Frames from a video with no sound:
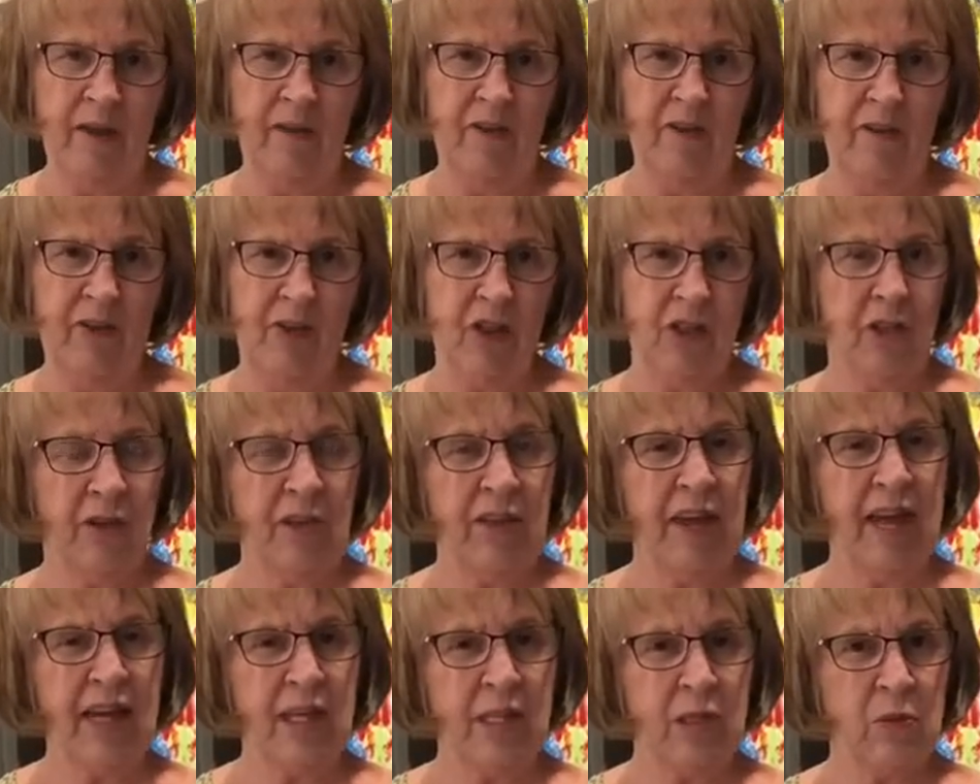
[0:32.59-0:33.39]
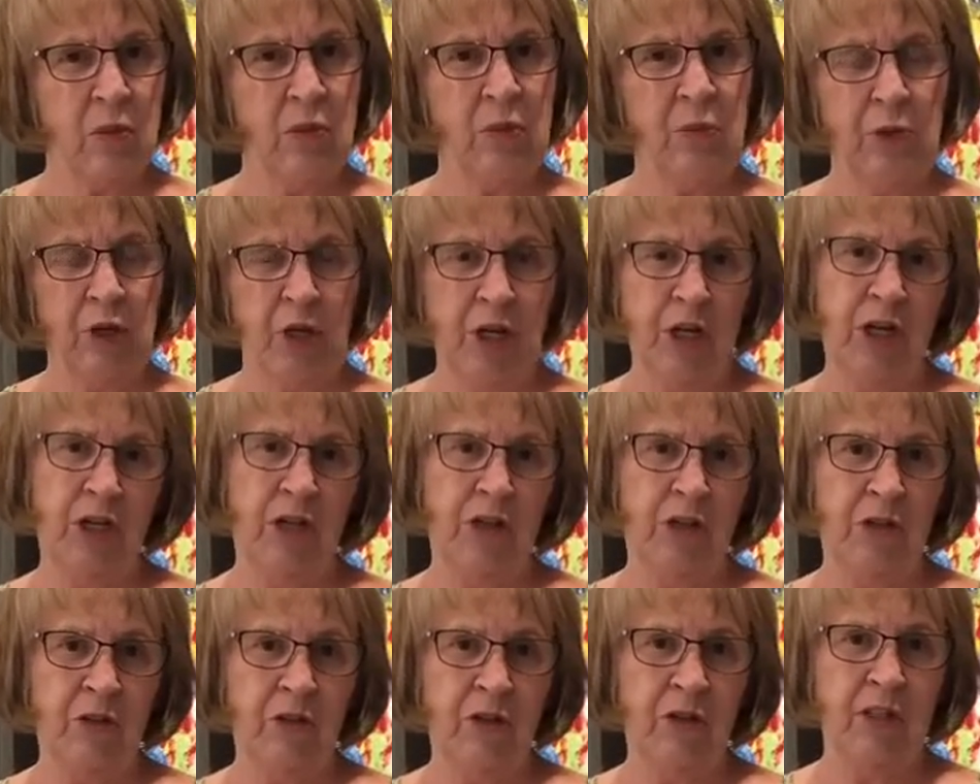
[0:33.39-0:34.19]
So that's what we're gonna
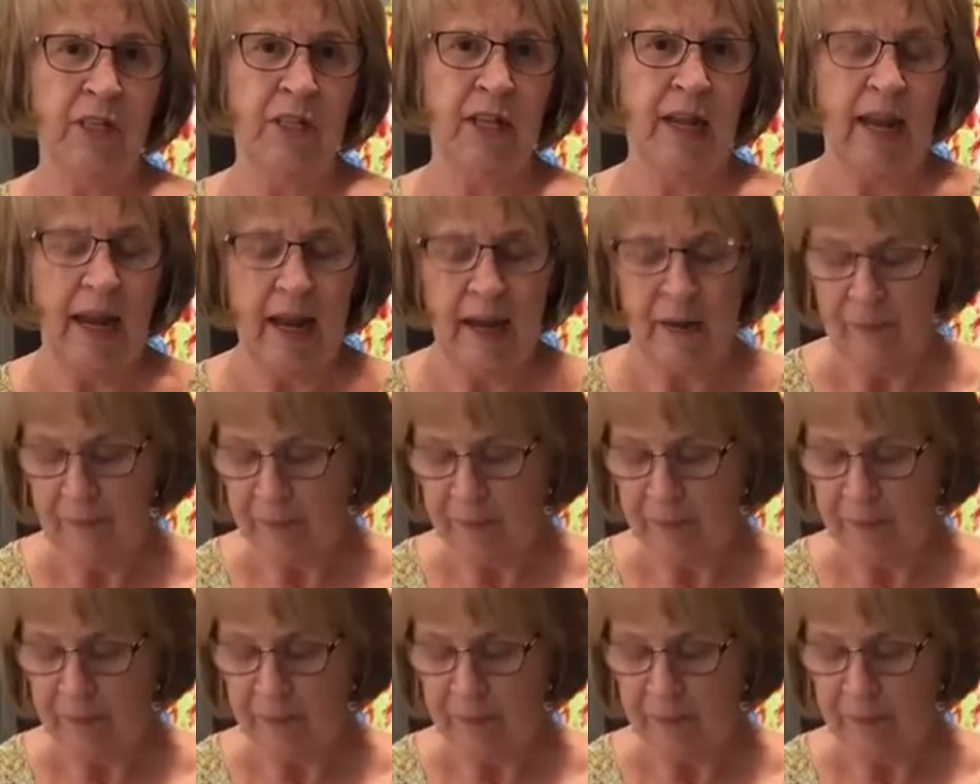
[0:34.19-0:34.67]
do today.